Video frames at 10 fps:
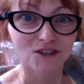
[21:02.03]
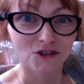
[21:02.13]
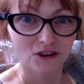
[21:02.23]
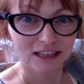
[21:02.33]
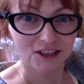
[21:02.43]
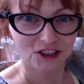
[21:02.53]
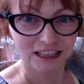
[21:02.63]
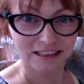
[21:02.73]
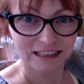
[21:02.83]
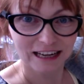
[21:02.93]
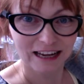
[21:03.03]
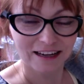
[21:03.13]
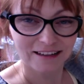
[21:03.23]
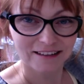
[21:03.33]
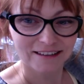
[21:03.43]
strategy
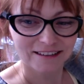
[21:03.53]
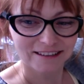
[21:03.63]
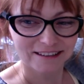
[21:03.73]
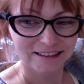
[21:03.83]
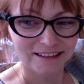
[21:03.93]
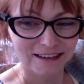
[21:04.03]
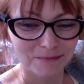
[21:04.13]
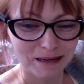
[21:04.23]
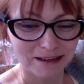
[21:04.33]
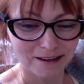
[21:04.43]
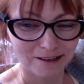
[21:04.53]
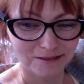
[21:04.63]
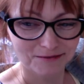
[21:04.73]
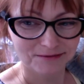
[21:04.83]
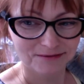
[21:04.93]
today? Let me know.
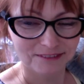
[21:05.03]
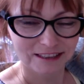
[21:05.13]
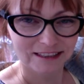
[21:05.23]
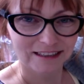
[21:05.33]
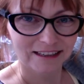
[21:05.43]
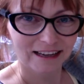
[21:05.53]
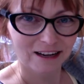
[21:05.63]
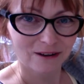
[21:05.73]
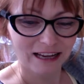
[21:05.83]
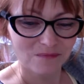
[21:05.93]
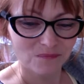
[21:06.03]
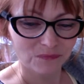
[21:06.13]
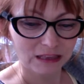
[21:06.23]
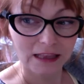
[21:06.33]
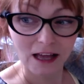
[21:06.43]
Anyway,
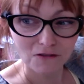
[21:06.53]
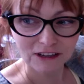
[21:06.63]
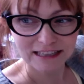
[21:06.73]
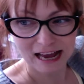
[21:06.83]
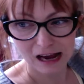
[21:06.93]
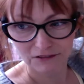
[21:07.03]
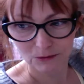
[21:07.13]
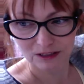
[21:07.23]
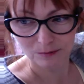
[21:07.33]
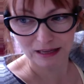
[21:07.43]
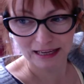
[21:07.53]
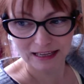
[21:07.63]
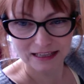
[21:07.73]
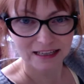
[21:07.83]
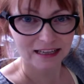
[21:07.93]
lovely to have you with
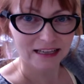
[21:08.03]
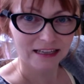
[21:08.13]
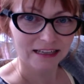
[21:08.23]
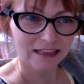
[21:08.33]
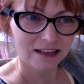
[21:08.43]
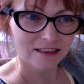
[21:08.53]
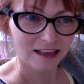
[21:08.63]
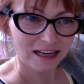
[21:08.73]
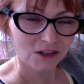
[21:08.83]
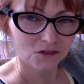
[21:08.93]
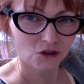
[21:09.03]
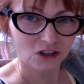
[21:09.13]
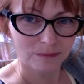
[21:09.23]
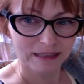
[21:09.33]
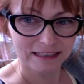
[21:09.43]
me. Thanks for
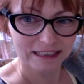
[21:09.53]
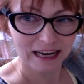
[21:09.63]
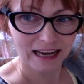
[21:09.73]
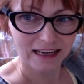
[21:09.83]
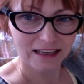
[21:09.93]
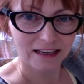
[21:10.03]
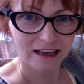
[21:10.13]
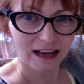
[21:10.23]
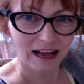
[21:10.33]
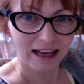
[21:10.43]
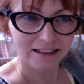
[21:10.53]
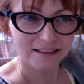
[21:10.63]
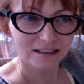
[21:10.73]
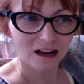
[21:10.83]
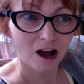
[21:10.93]
joining me today,
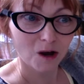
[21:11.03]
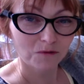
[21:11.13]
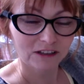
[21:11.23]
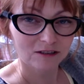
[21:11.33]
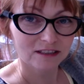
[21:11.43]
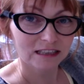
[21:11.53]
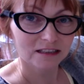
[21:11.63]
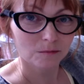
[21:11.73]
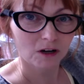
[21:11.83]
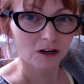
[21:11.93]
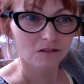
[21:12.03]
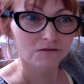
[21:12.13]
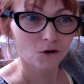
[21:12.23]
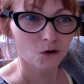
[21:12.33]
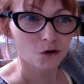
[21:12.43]
and hopefully I'll see you tomorrow
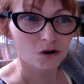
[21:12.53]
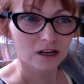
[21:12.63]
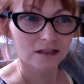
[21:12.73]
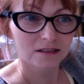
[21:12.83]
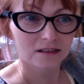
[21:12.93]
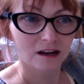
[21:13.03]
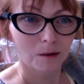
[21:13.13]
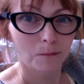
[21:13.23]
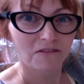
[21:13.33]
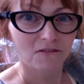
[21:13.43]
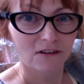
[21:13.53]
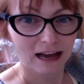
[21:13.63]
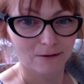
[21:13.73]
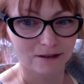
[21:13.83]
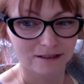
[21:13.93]
for some
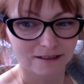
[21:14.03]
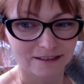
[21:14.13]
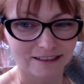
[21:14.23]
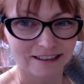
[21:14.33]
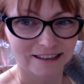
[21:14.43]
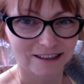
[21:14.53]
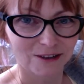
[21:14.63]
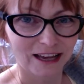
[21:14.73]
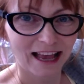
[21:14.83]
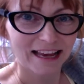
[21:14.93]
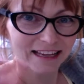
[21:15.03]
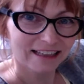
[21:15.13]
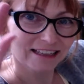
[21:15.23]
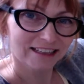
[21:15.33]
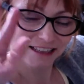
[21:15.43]
flowers. Okay,
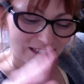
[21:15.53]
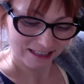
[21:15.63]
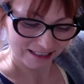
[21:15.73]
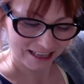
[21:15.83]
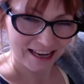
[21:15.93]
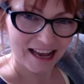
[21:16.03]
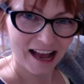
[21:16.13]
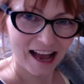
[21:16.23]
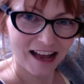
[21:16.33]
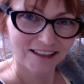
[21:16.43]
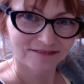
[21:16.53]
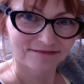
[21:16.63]
see ya.